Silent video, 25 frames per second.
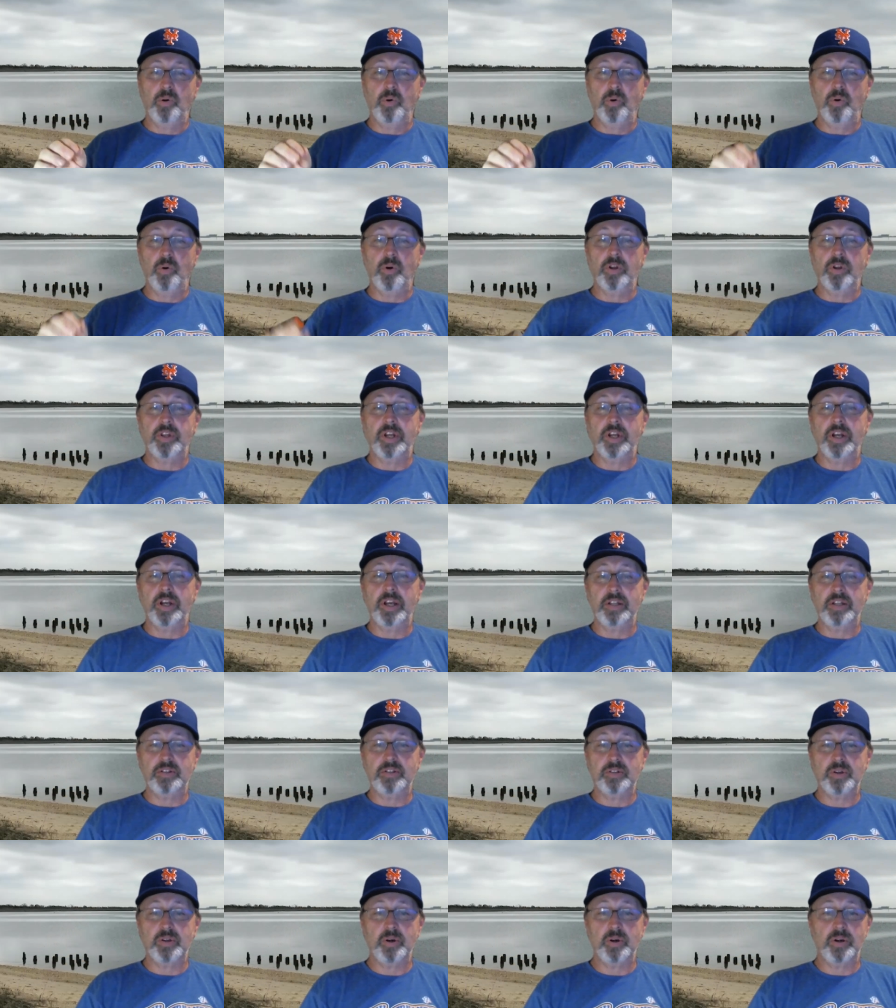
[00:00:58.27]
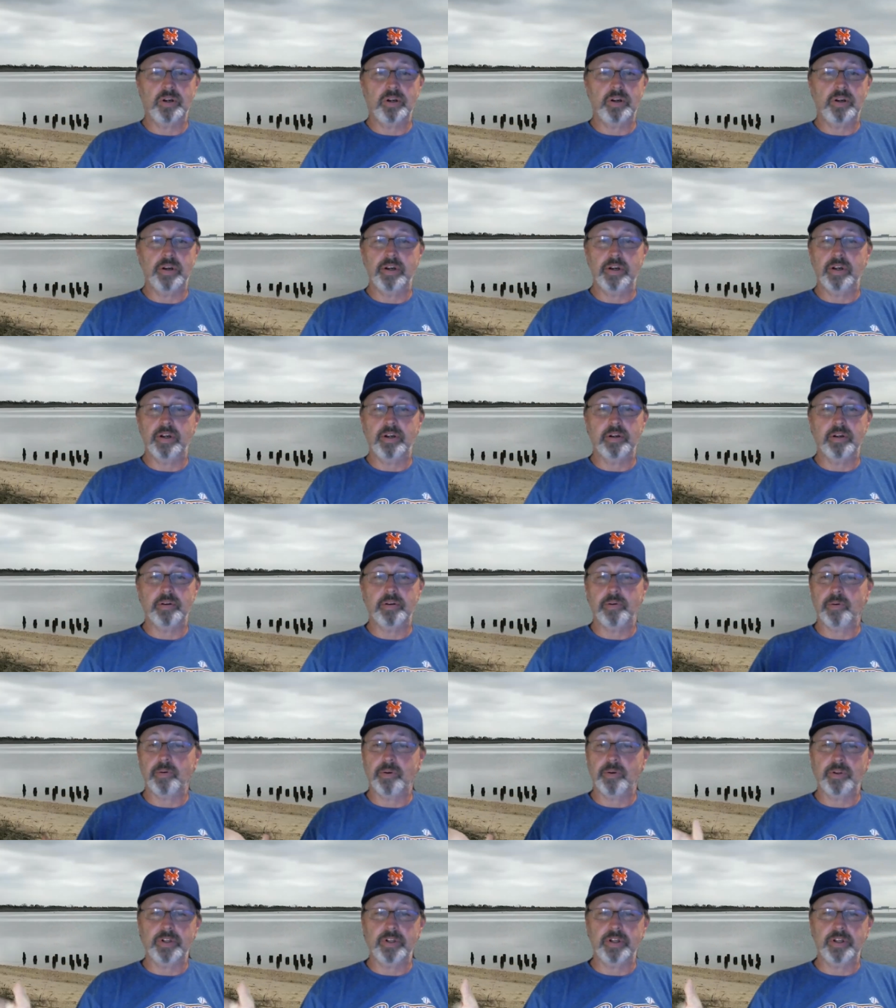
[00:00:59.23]
or that I took uh,
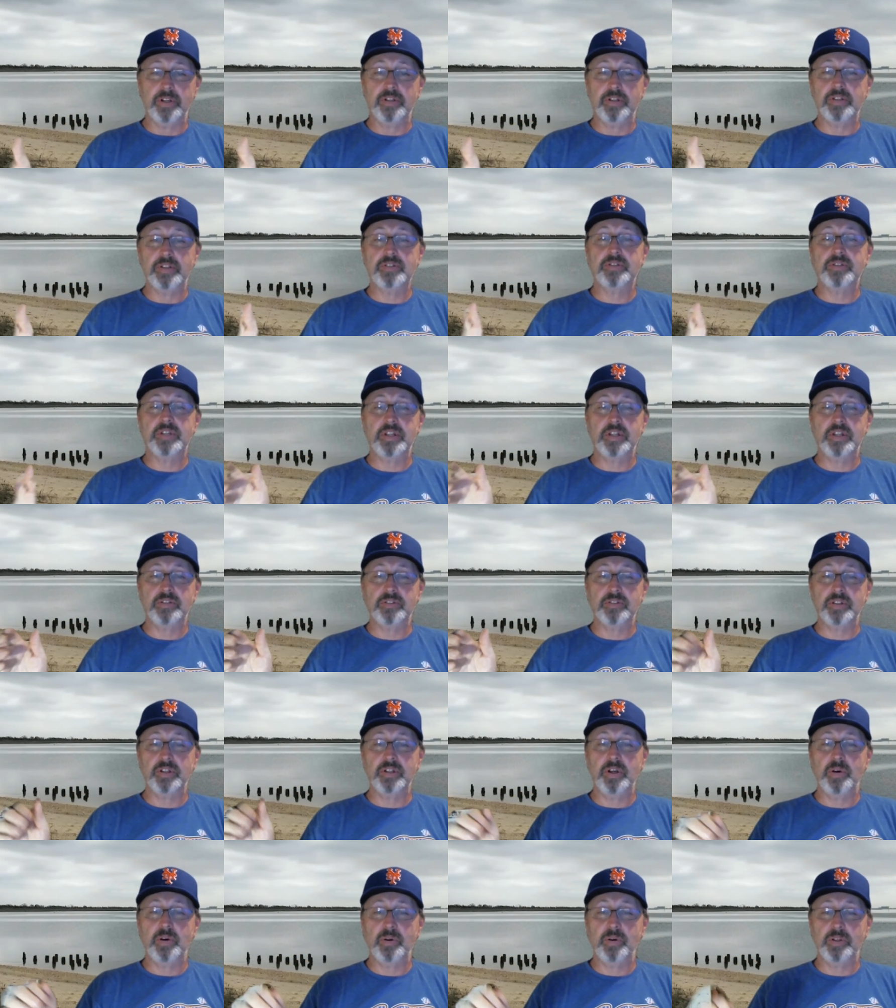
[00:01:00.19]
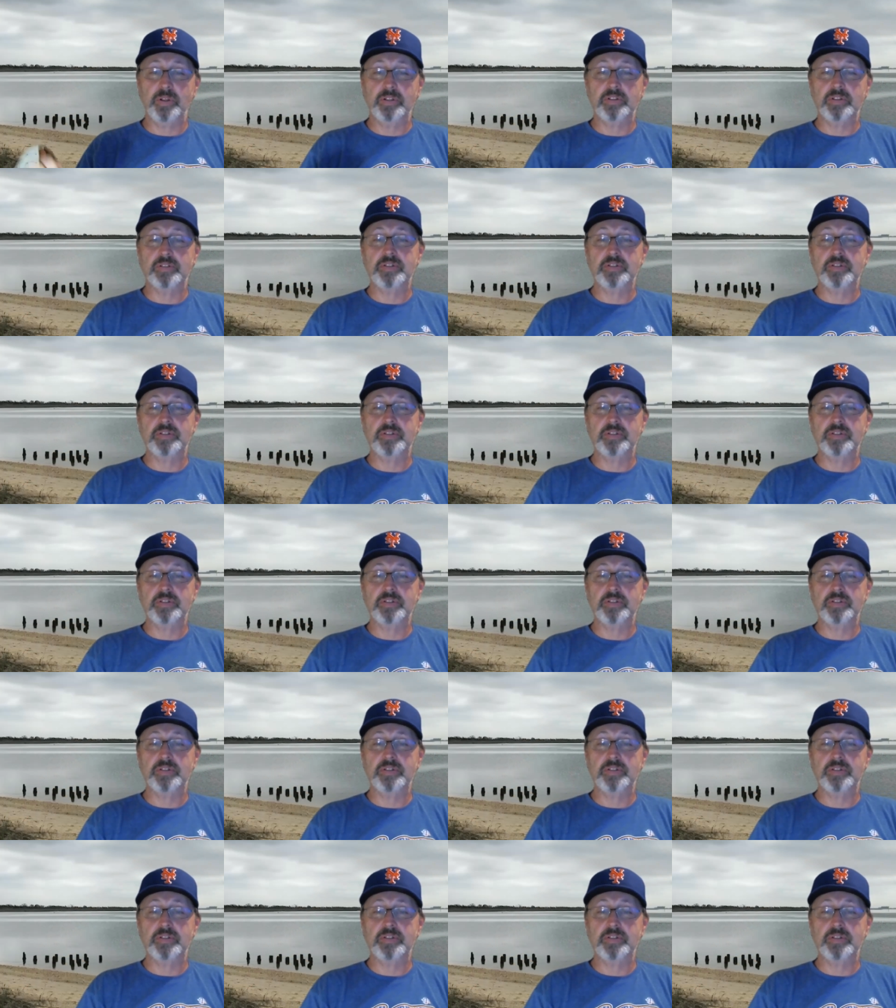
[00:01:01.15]
earlier this season going